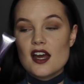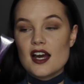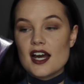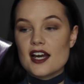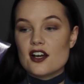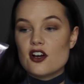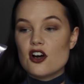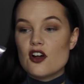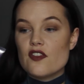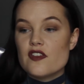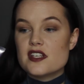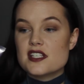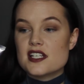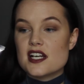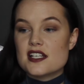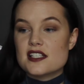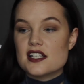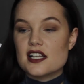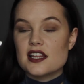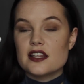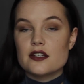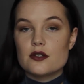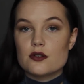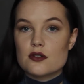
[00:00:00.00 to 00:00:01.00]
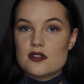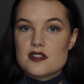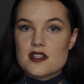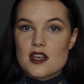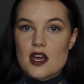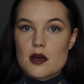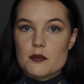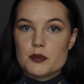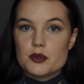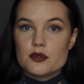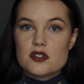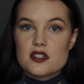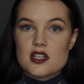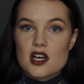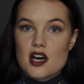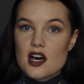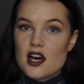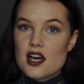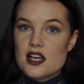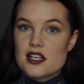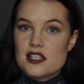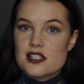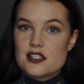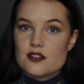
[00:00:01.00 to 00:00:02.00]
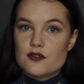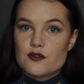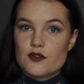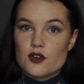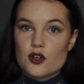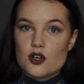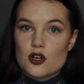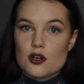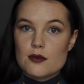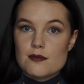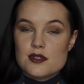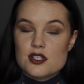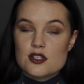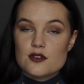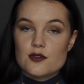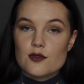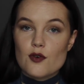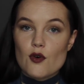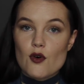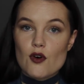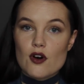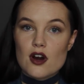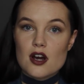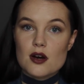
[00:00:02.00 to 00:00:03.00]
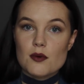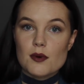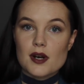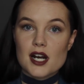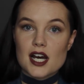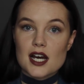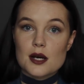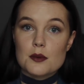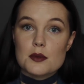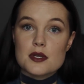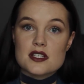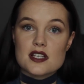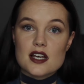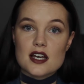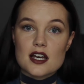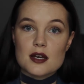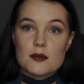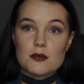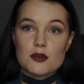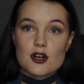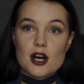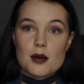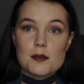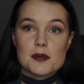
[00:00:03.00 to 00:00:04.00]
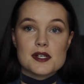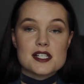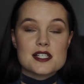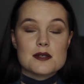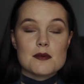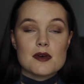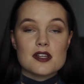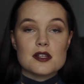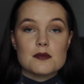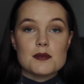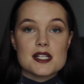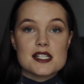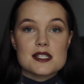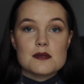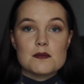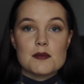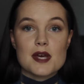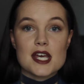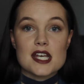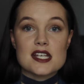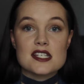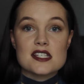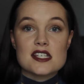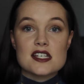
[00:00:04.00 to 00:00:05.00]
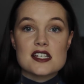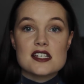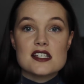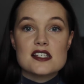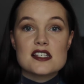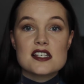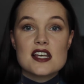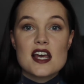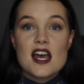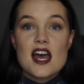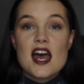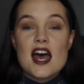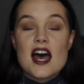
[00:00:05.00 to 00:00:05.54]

I got this as a little sample size from Sephora when I was grabbing some other bits and pieces,